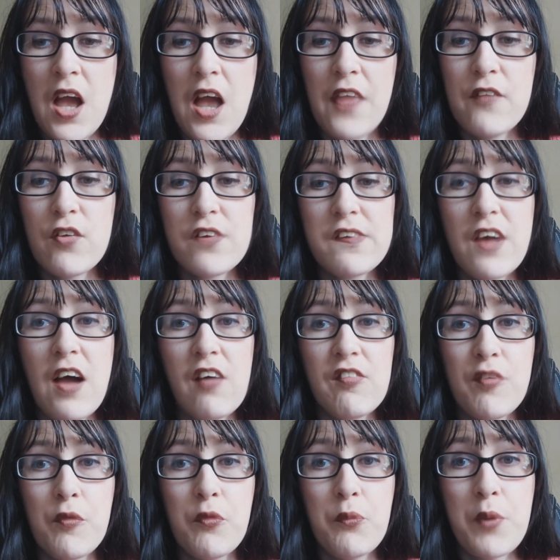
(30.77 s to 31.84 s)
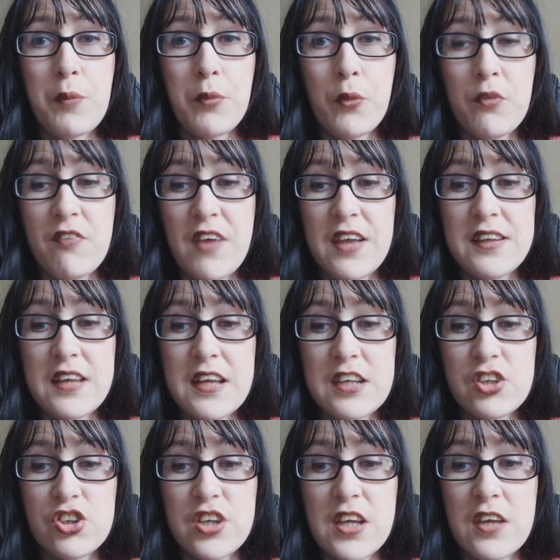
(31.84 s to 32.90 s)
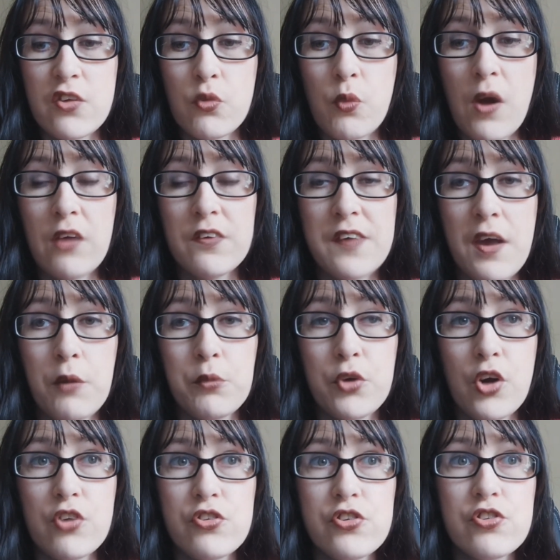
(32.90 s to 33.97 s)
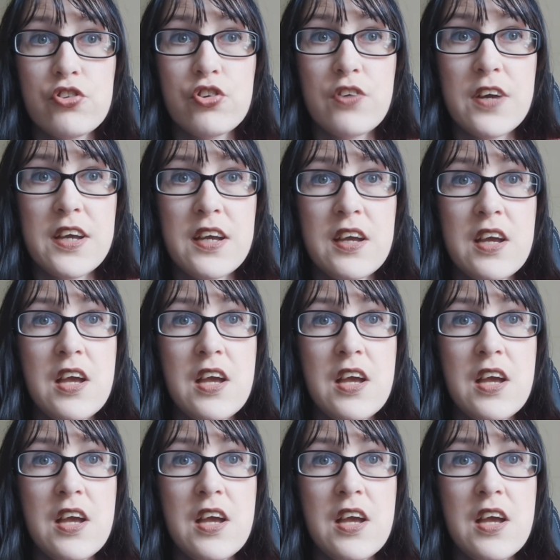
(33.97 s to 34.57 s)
and they're also helpful for people with ADHD as well to help you concentrate,